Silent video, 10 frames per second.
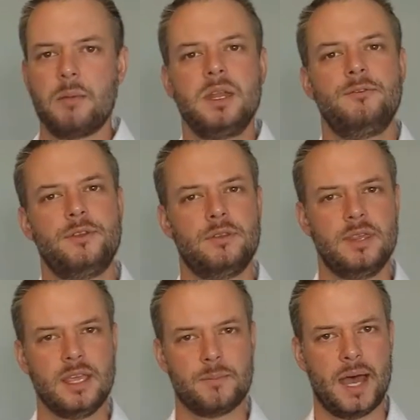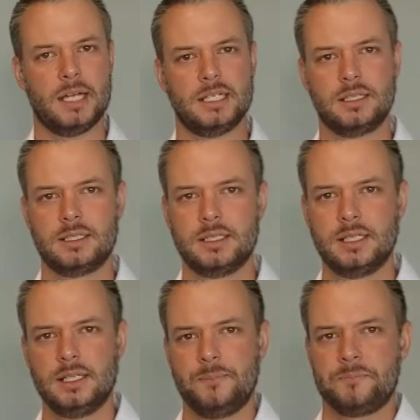I mean, if you think about it,
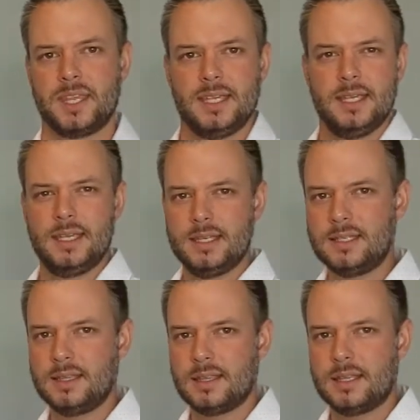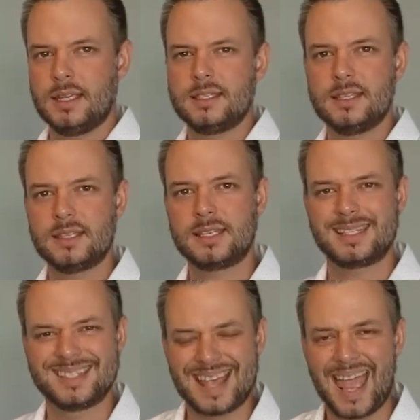isn't this
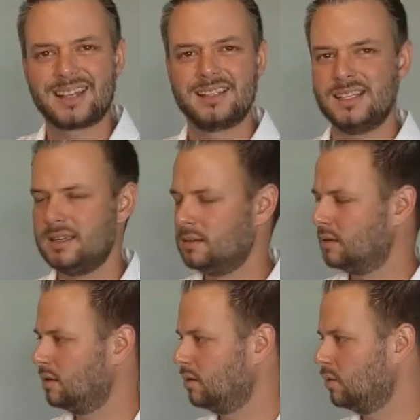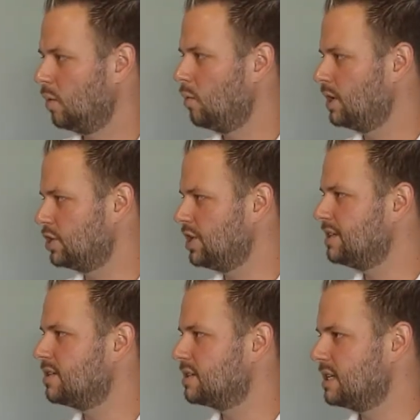exactly what
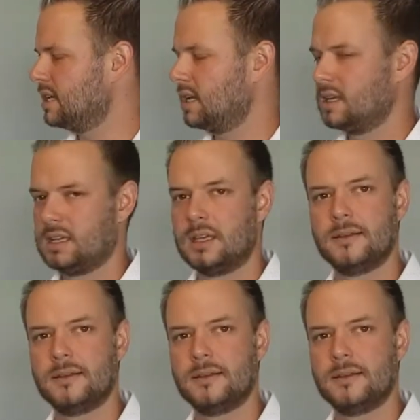Jesus did?